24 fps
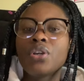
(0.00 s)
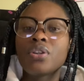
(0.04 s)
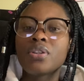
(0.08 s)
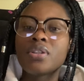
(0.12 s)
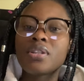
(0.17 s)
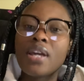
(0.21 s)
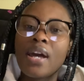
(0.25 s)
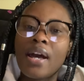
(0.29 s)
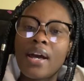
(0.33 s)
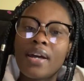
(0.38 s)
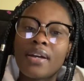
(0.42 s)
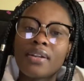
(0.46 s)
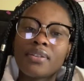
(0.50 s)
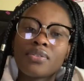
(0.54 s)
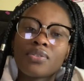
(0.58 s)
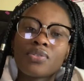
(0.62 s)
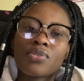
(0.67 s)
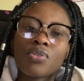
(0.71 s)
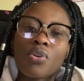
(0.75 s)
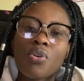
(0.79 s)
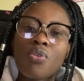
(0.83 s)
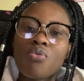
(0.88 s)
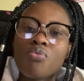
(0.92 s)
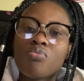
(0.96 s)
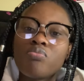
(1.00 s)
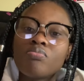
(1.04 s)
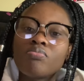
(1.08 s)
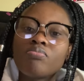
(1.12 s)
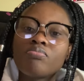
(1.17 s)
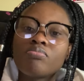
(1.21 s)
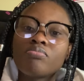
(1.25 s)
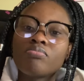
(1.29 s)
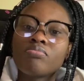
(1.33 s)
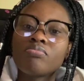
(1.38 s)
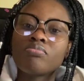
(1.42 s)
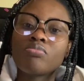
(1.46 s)
Yeah, so
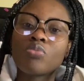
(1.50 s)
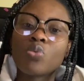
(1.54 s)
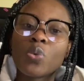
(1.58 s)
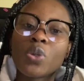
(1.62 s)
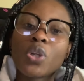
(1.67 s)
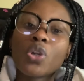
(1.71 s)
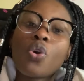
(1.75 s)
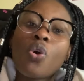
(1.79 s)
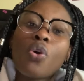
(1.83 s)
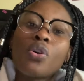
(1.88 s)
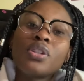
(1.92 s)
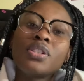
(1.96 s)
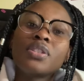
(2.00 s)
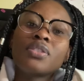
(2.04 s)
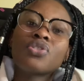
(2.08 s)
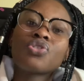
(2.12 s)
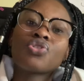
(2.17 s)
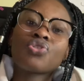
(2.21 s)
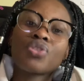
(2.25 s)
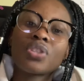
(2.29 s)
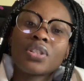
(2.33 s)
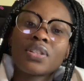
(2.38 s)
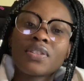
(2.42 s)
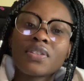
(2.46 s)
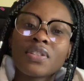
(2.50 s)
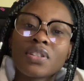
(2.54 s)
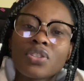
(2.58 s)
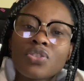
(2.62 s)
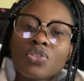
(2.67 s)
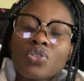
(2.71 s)
we call it stressor.